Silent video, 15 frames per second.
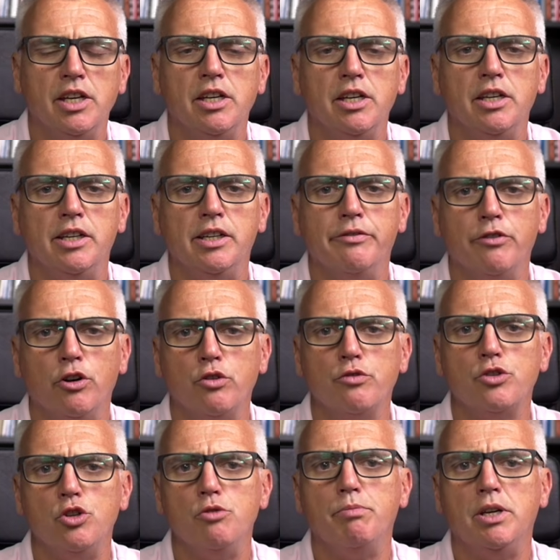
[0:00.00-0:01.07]
It
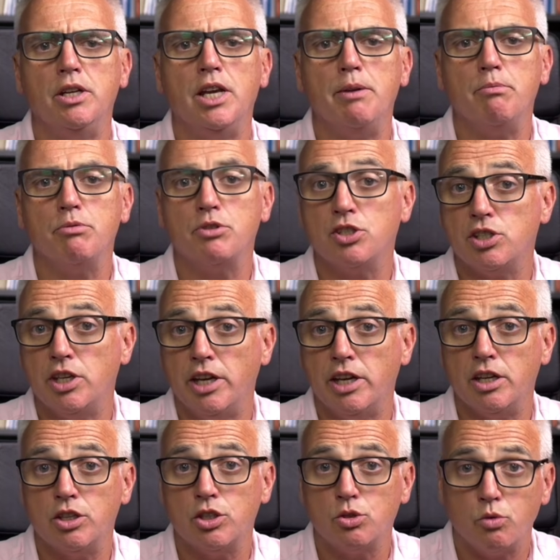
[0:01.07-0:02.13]
involves you being able to
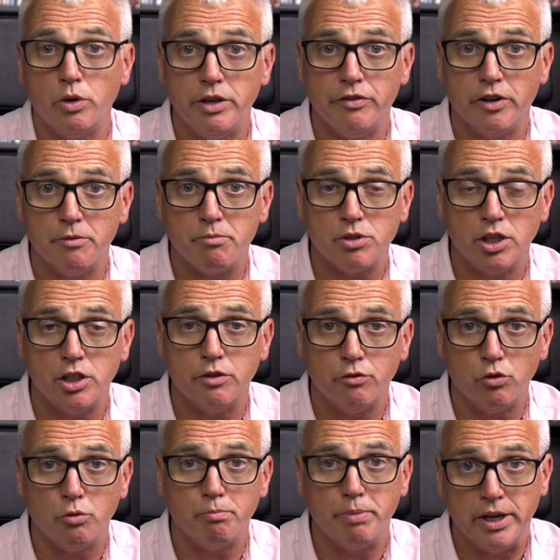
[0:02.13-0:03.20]
take 25%
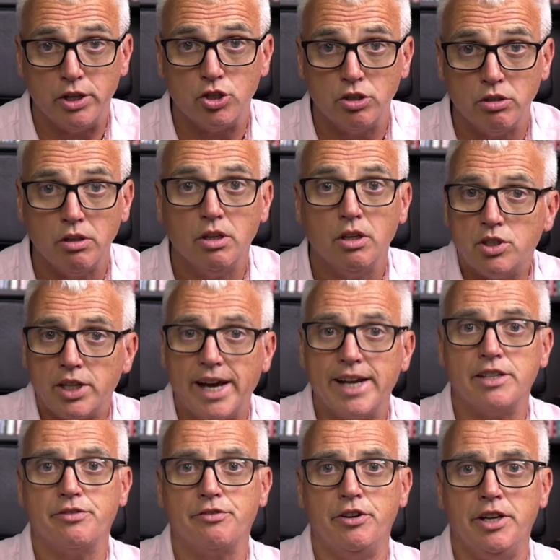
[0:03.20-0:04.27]
of your pension
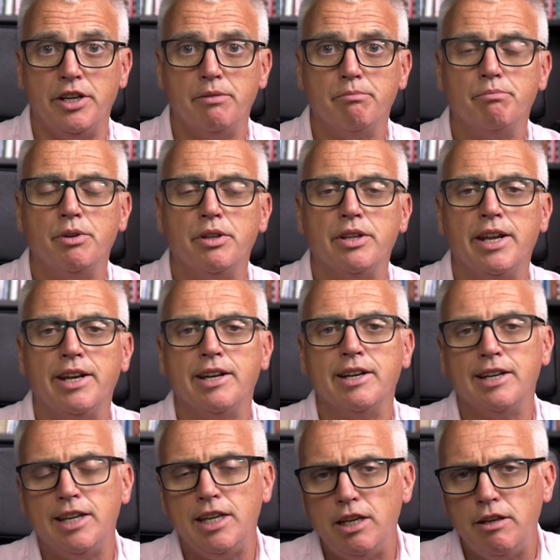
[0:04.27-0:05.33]
tax-free, but
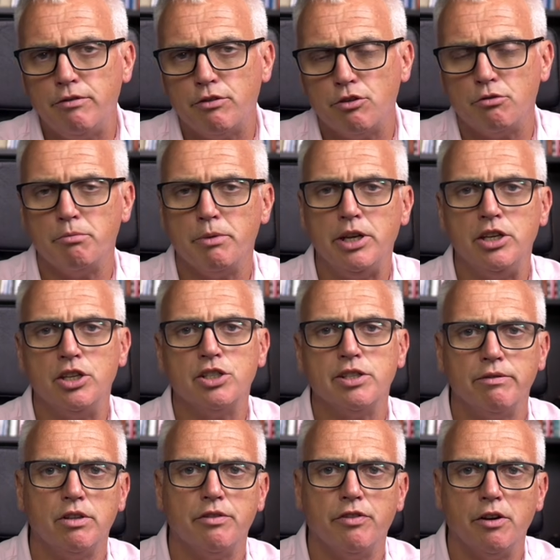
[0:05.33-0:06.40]
then leave the remaining
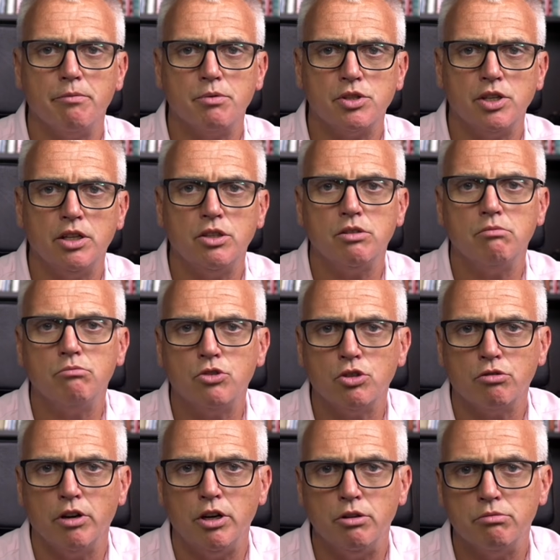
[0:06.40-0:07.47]
75%
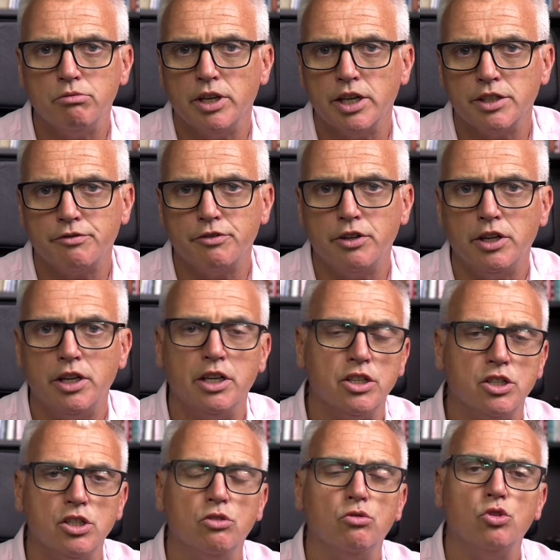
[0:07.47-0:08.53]
to grow tax-free
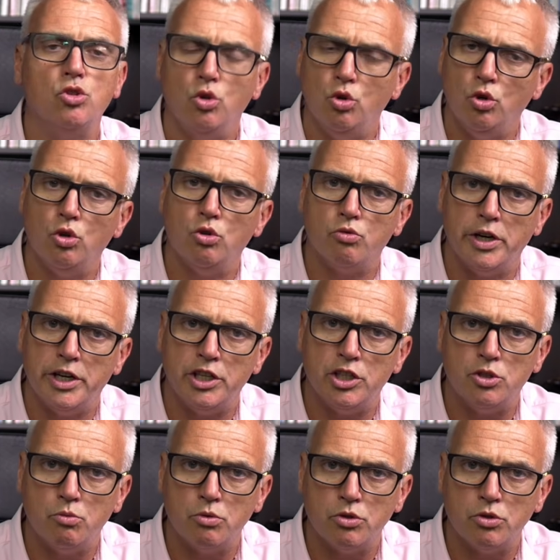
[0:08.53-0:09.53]
until you're ready to